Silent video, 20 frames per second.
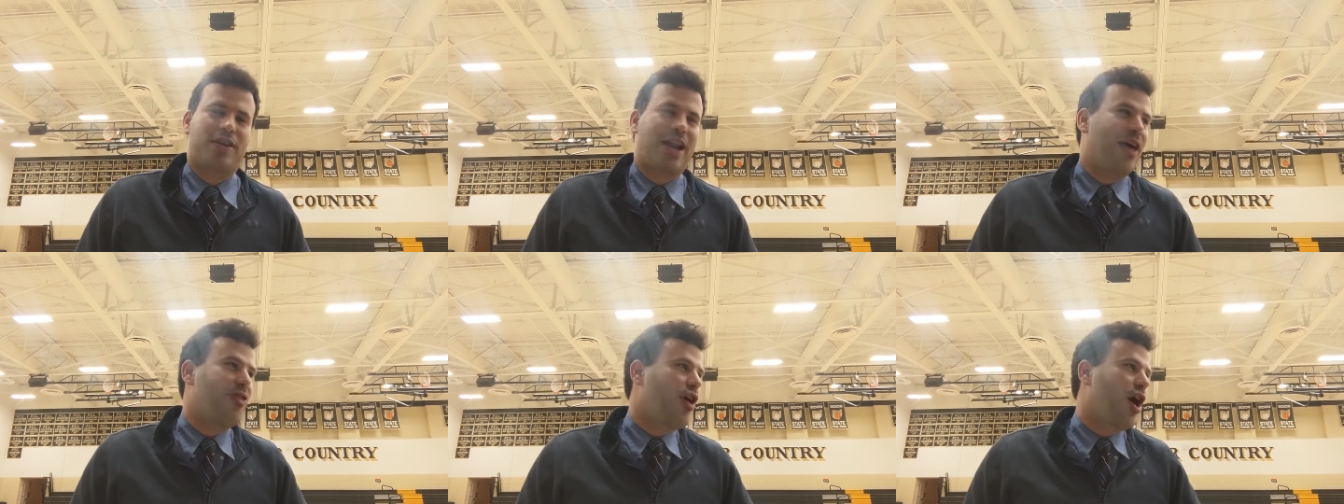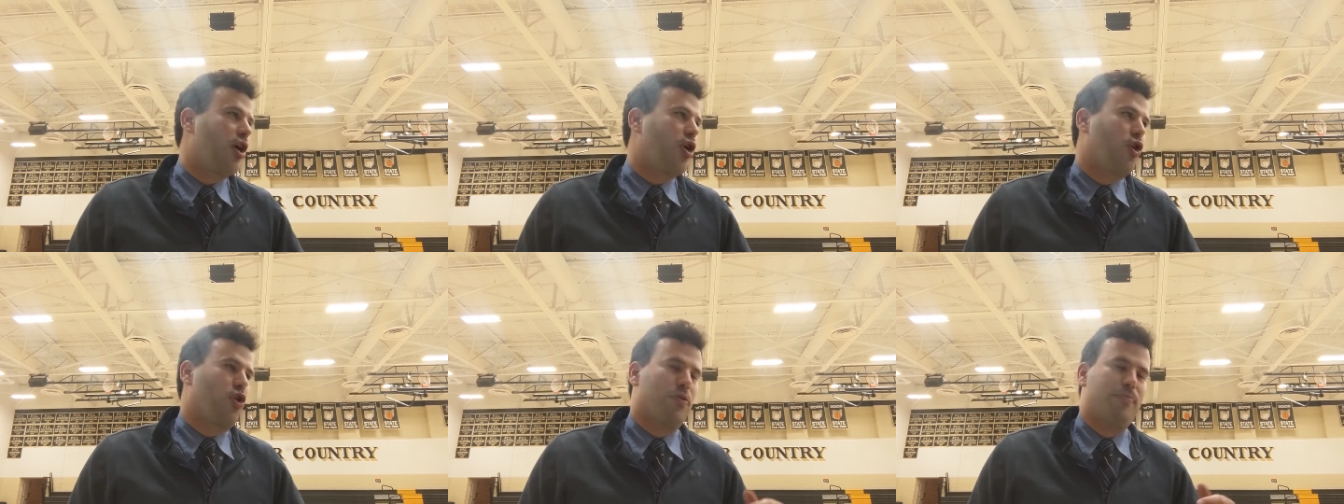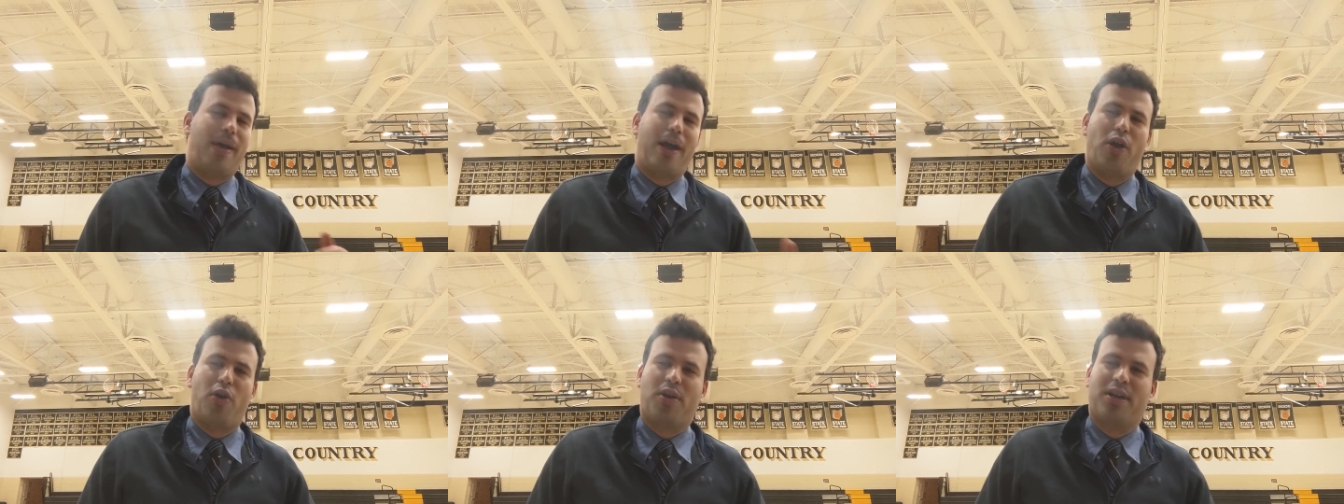And I thought
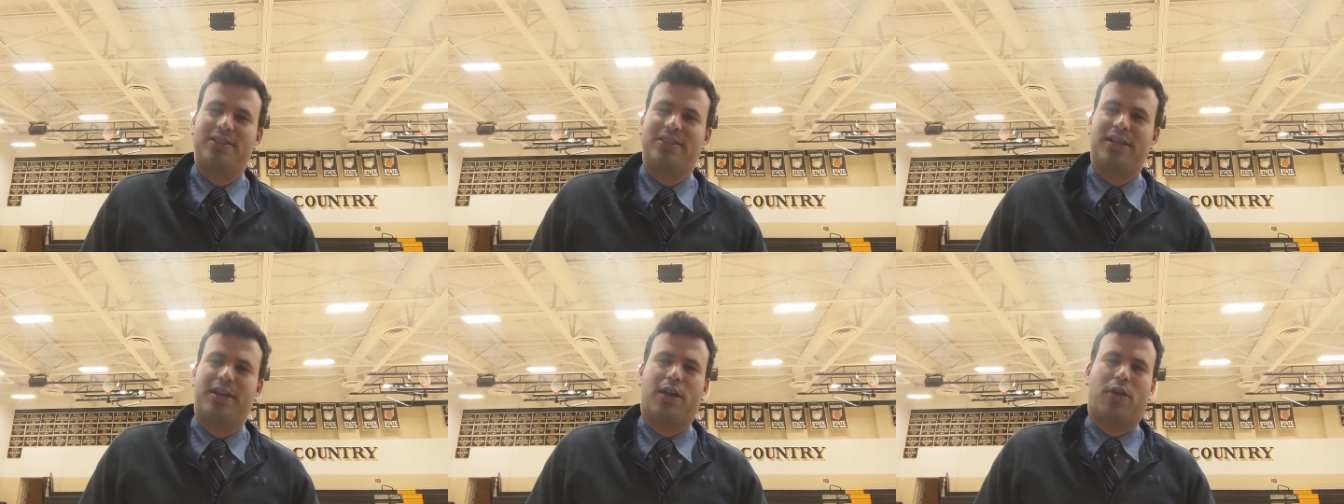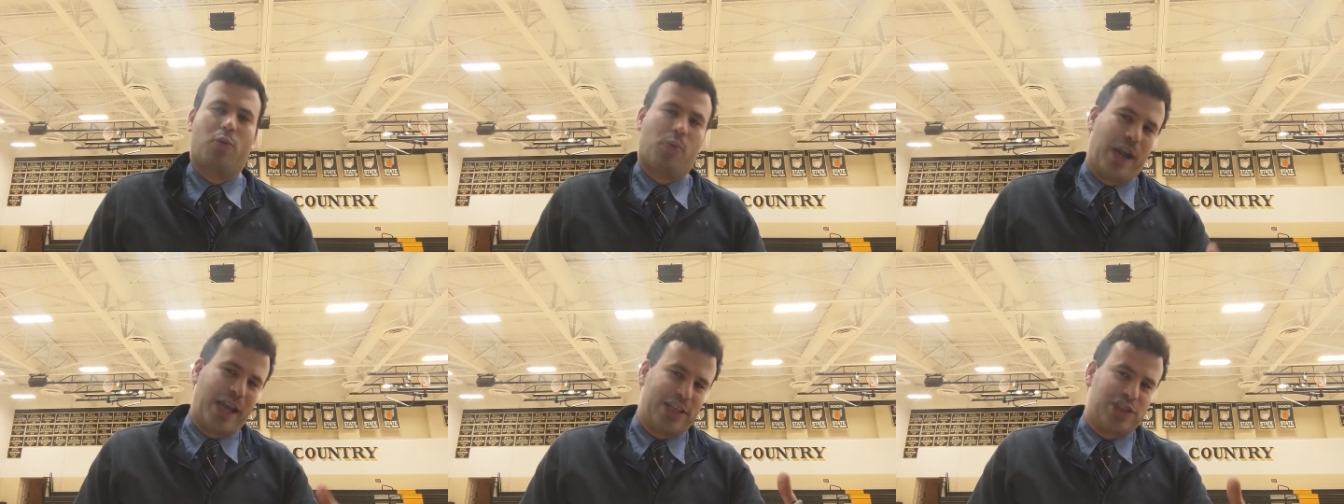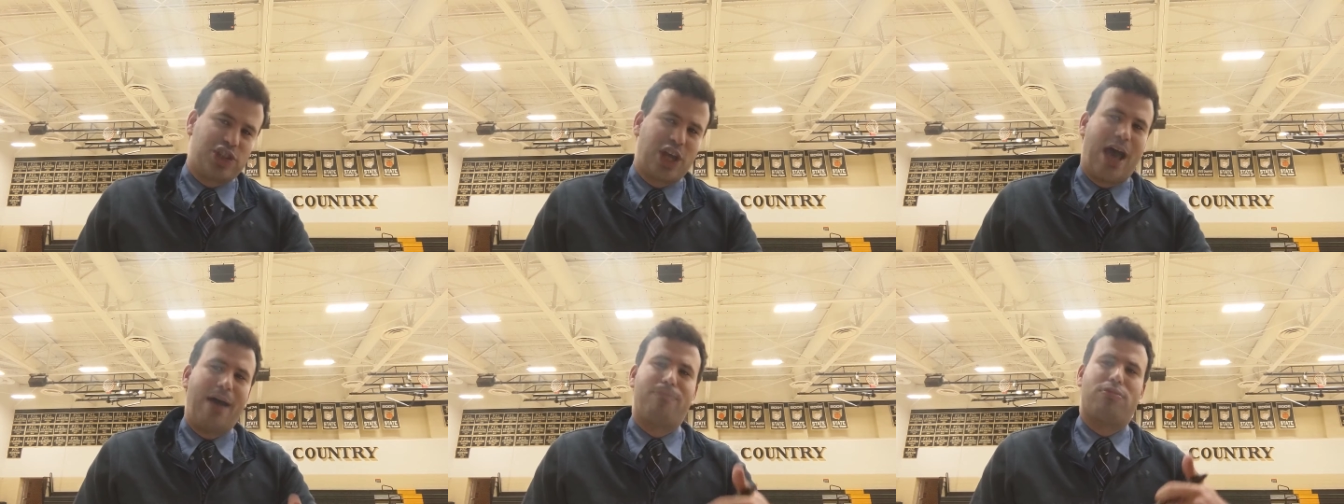Colton Majorca did a great
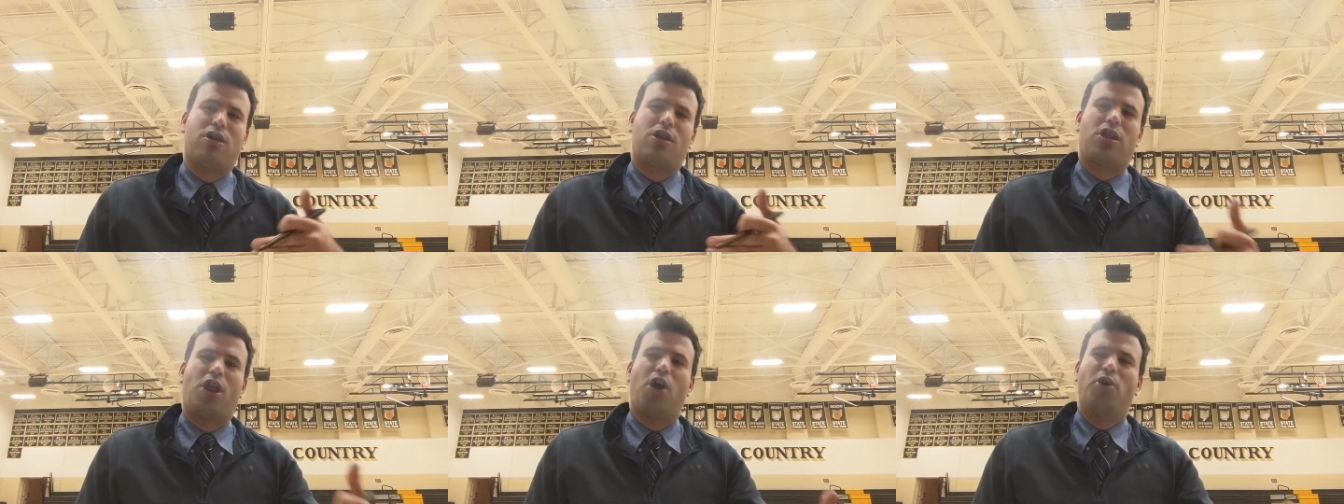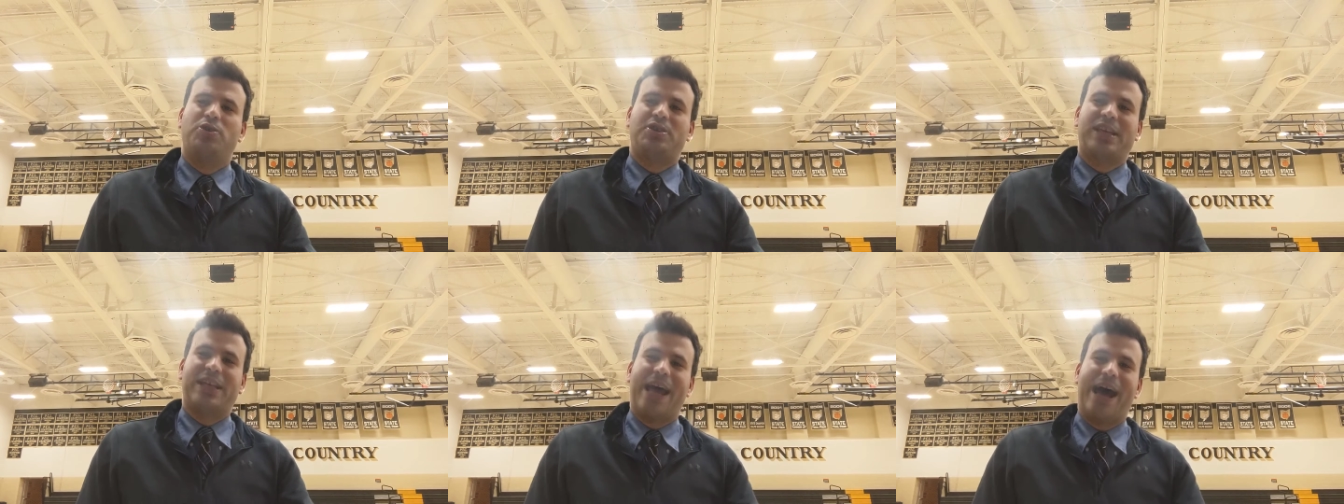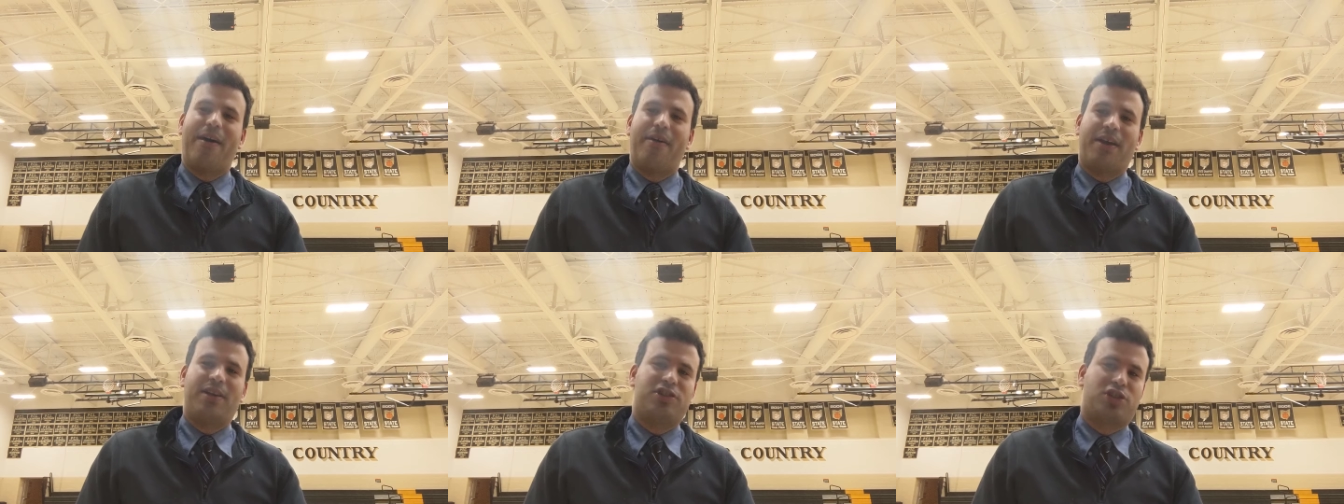job closing
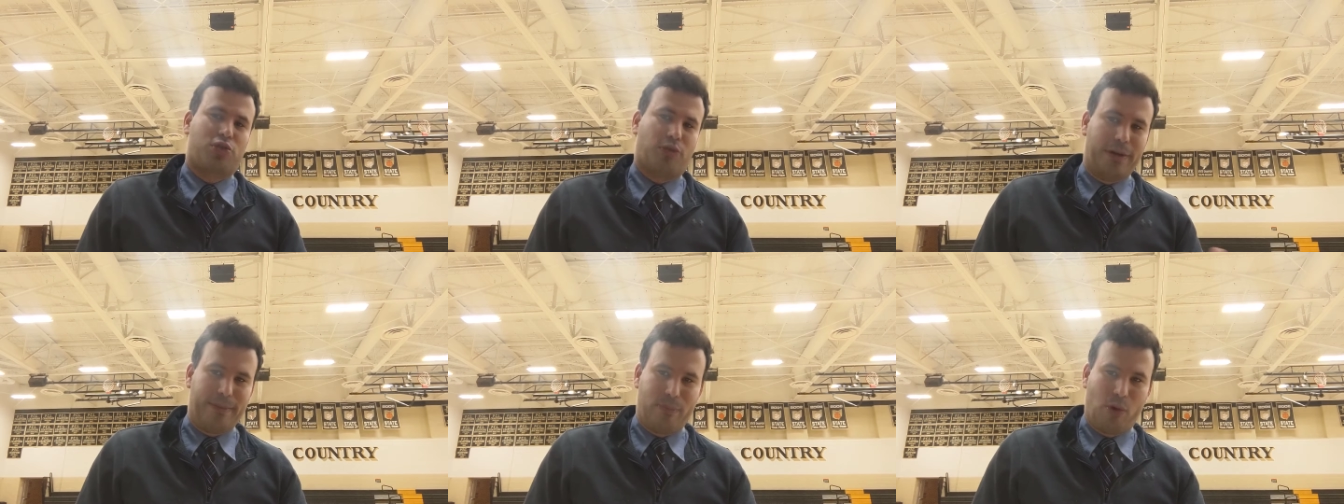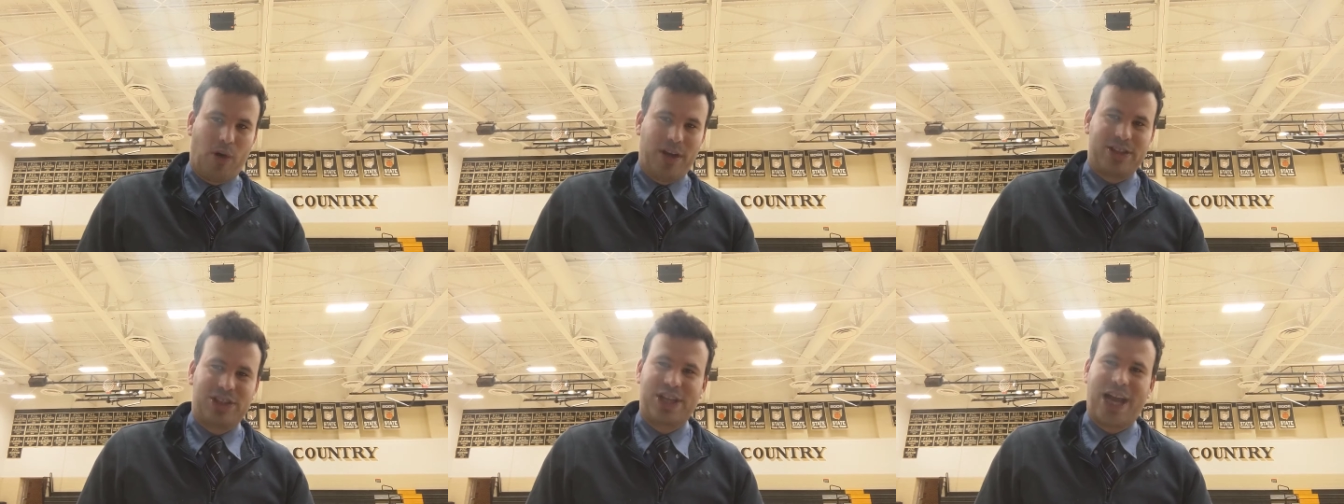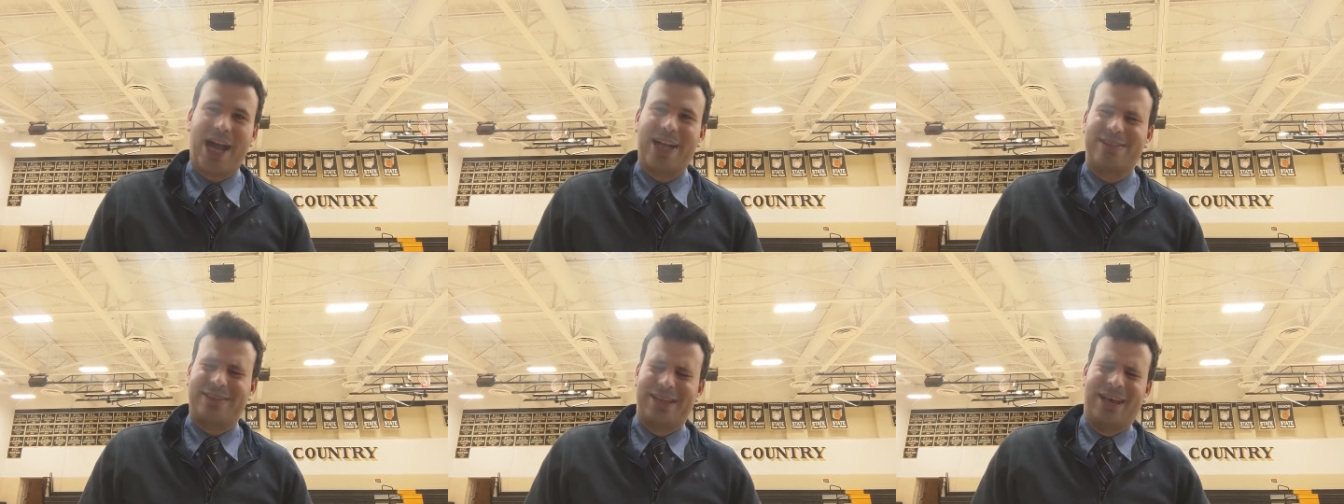out on his three point
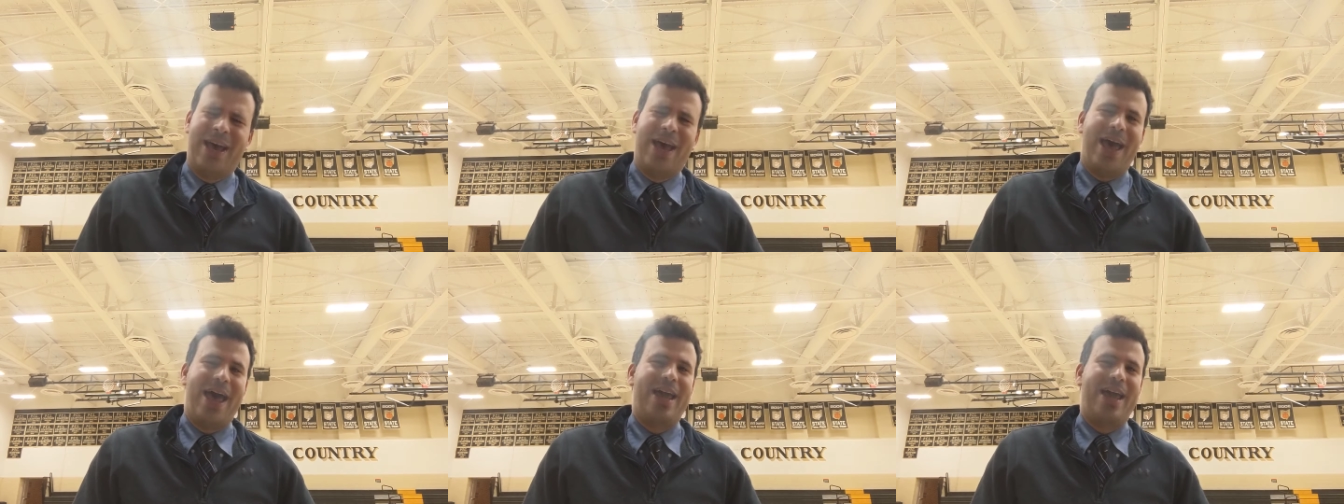shots